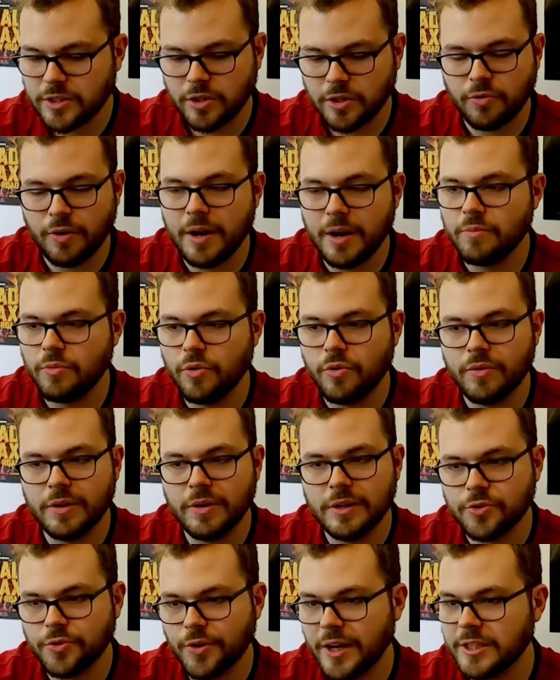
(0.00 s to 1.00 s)
a great
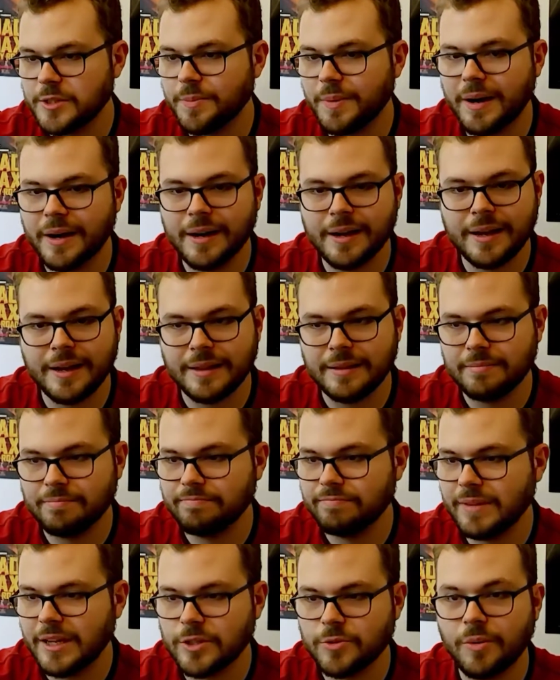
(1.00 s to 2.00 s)
movie, Trainspotting,
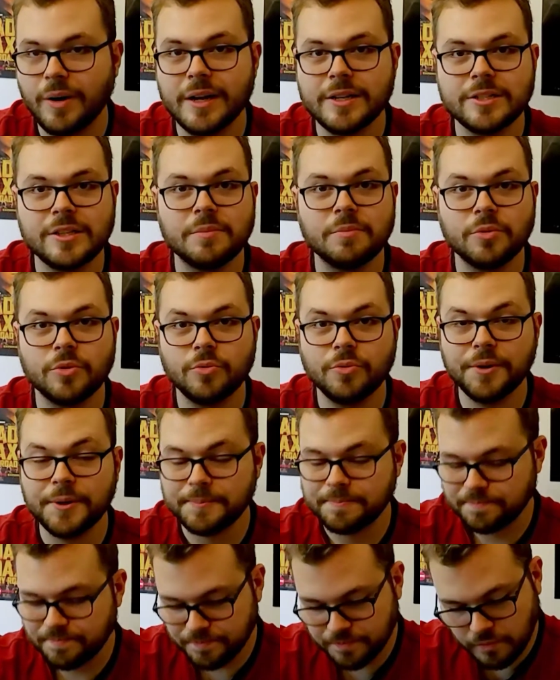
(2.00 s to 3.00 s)
and that's why it's number 3.
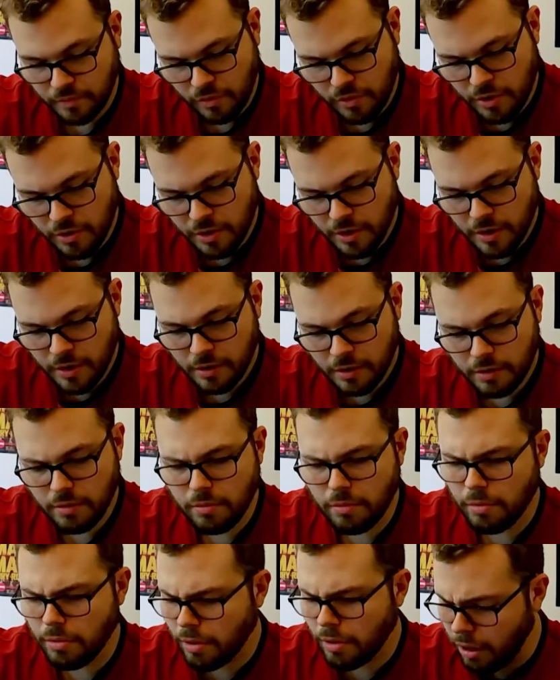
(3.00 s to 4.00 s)

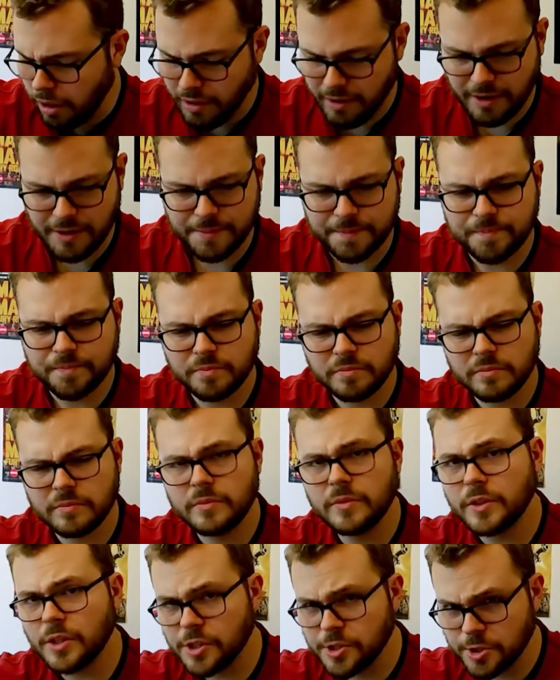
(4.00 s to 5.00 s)

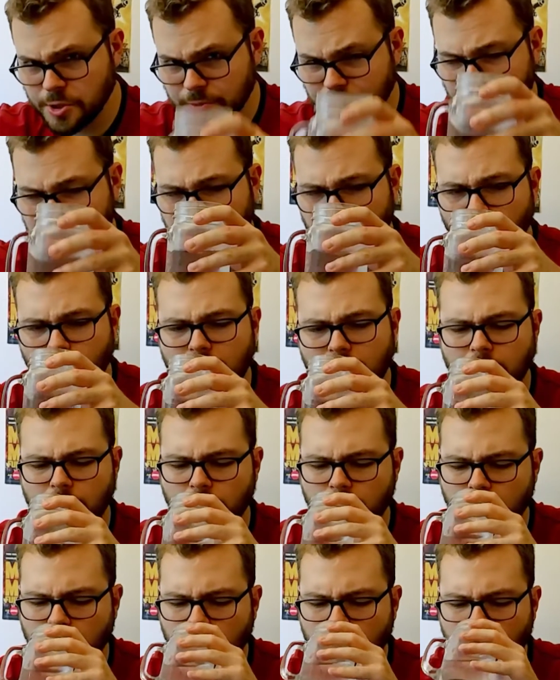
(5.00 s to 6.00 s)
Excuse me, a little water
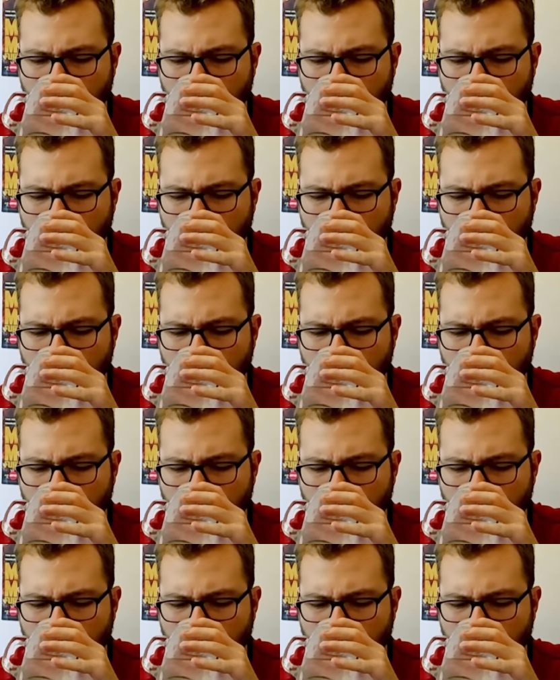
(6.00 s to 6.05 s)
break.